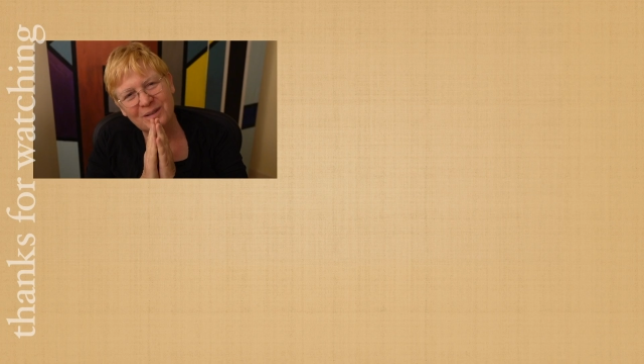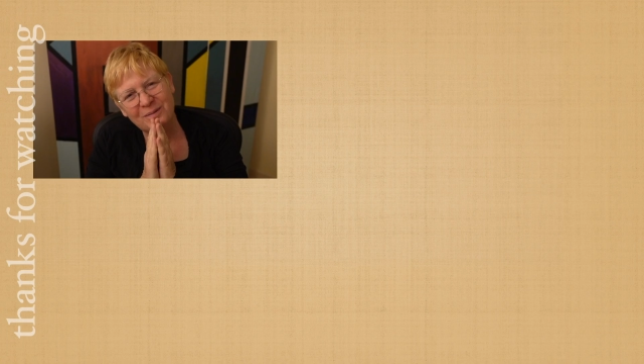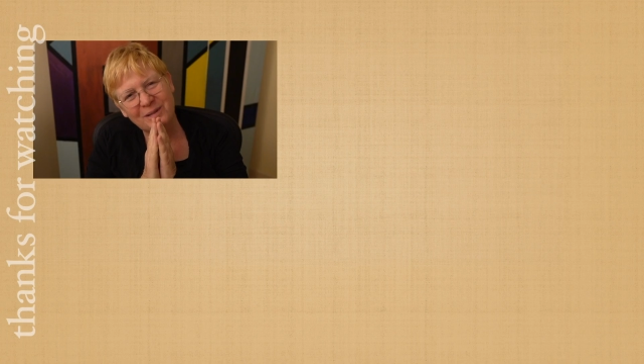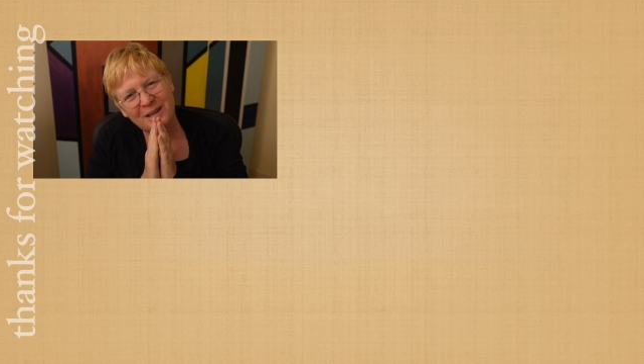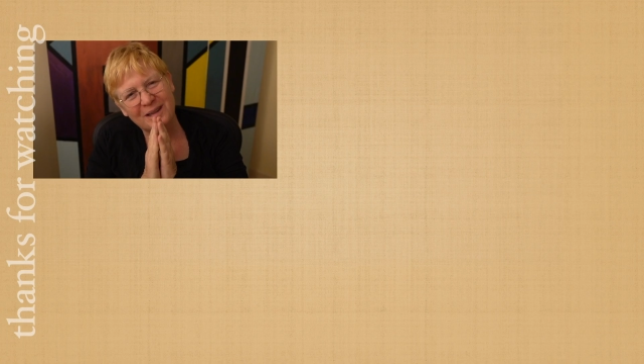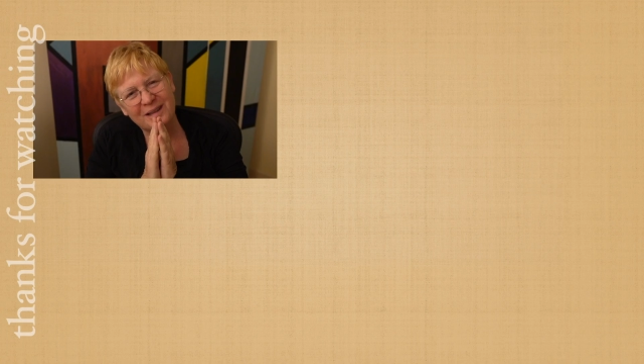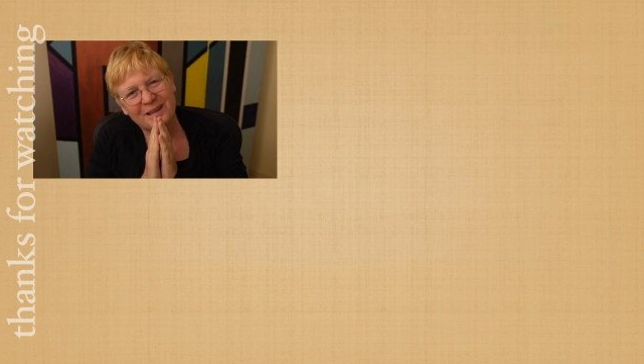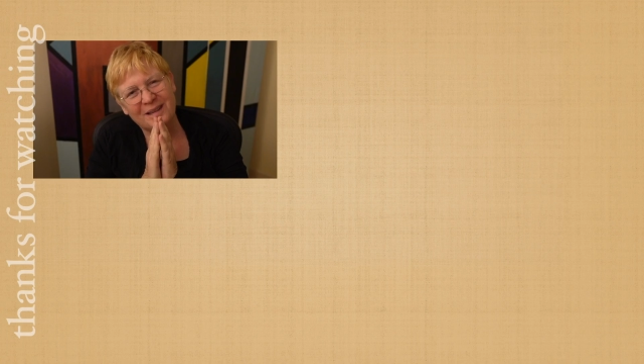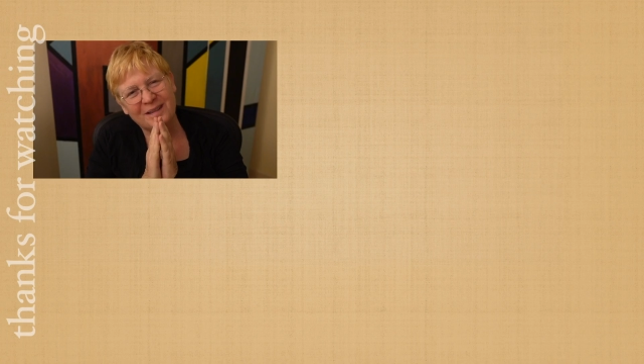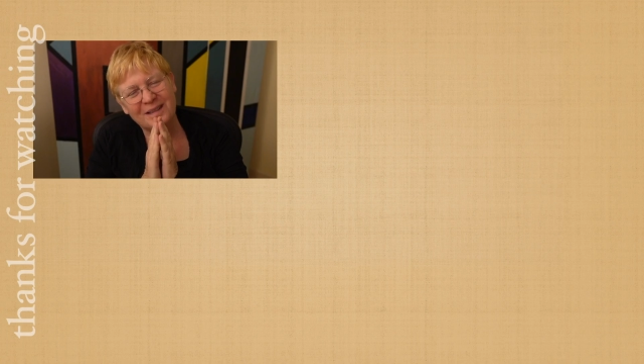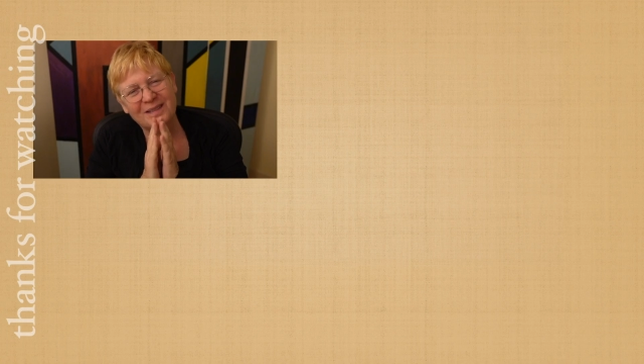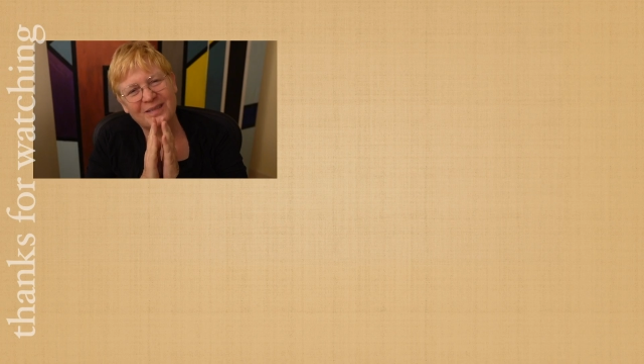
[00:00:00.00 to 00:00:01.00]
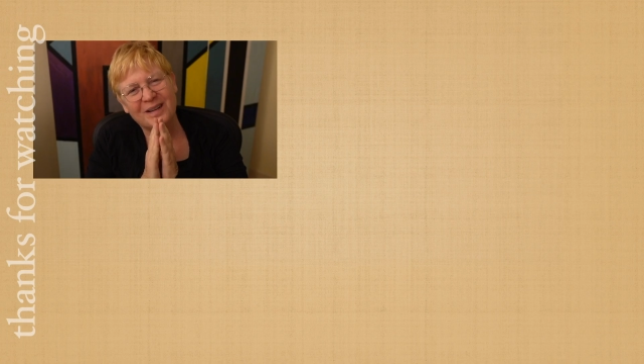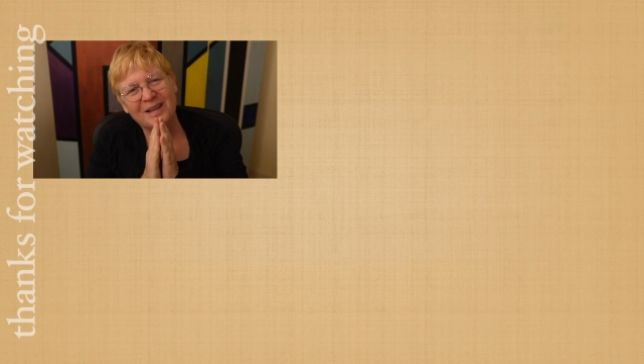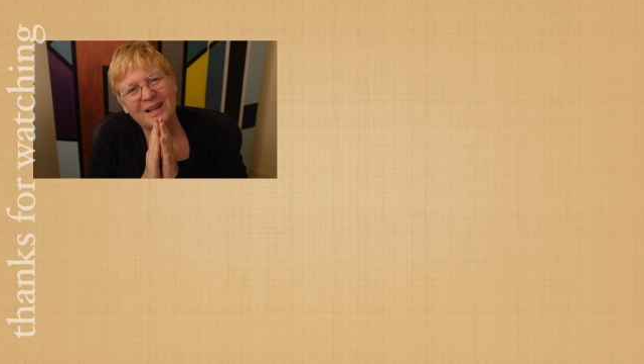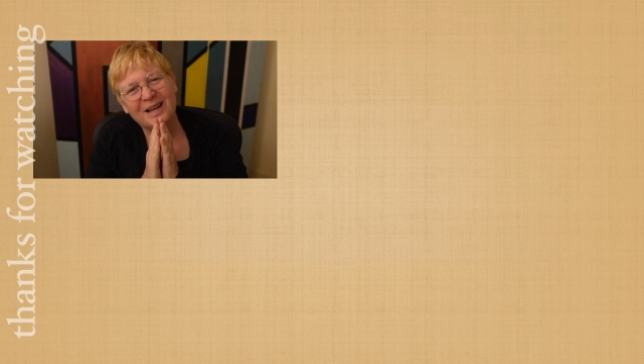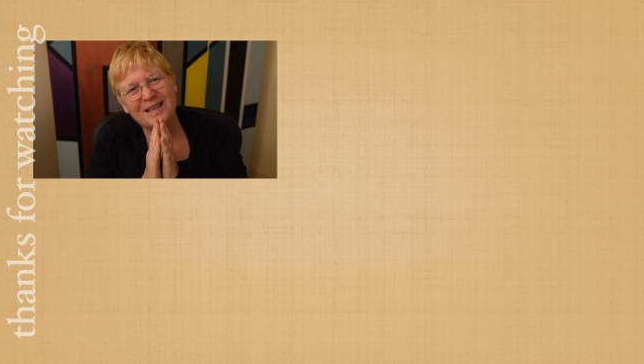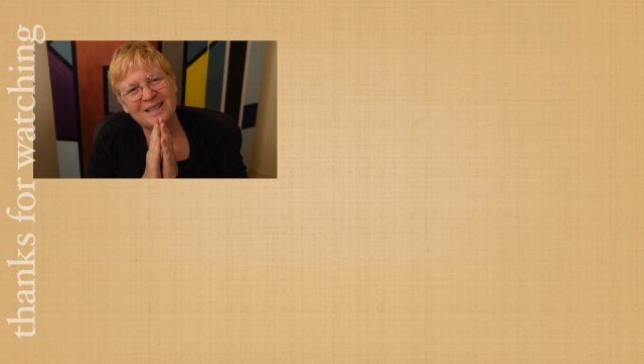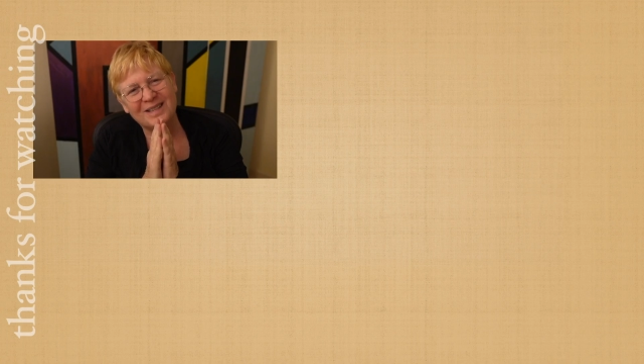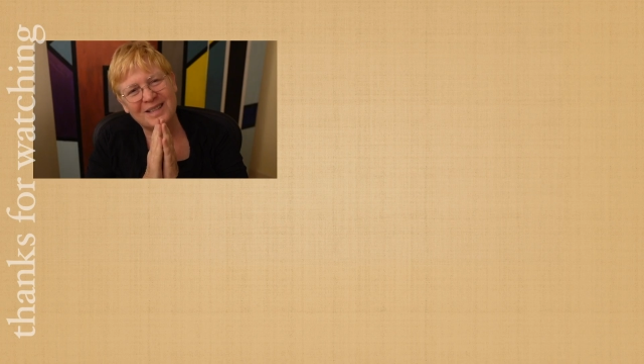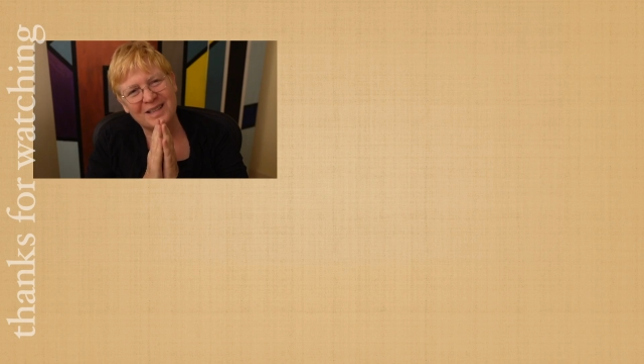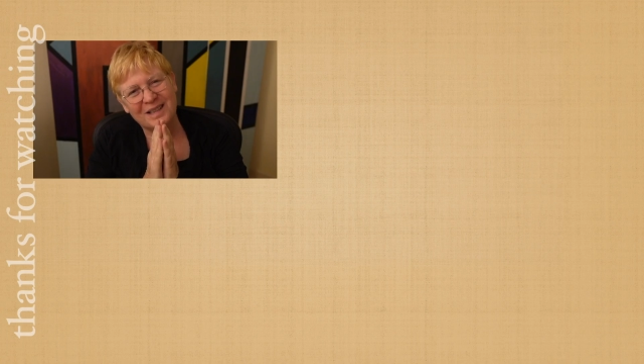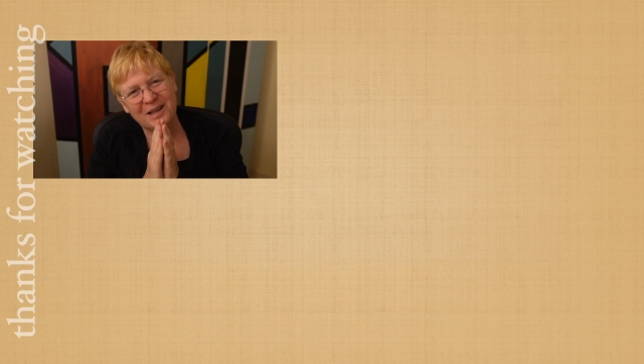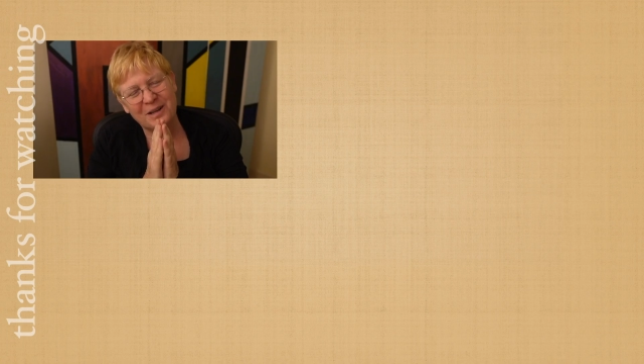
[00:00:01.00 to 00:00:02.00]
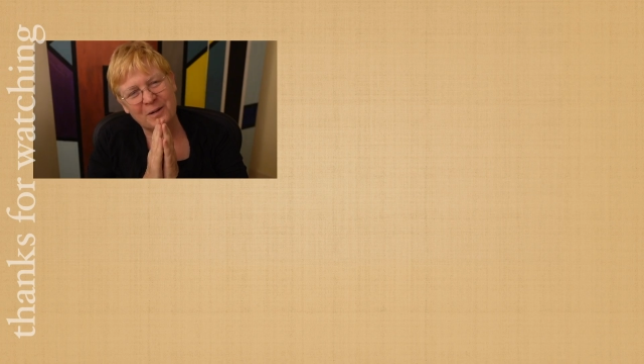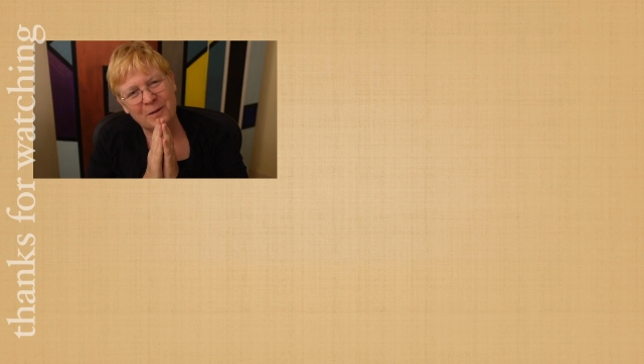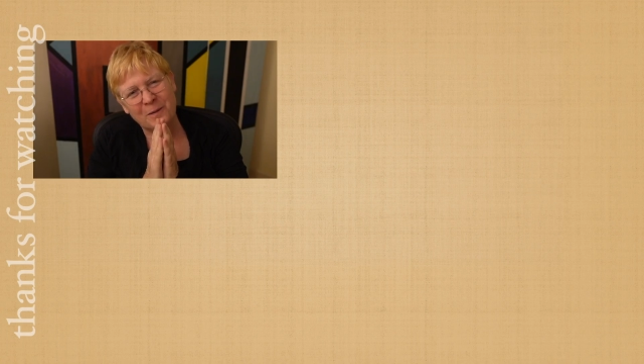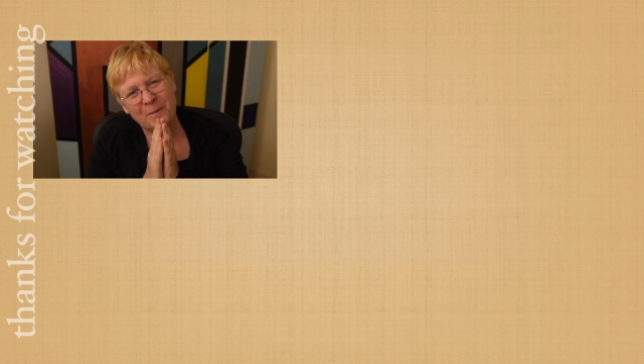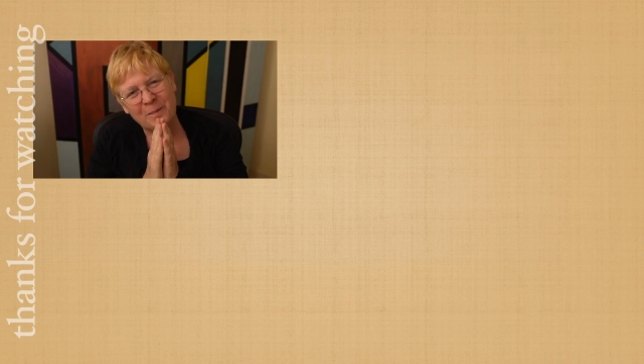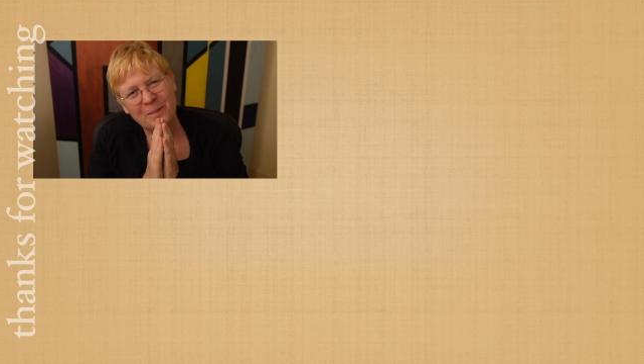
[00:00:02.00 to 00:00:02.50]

to be here. It's very nice to see you.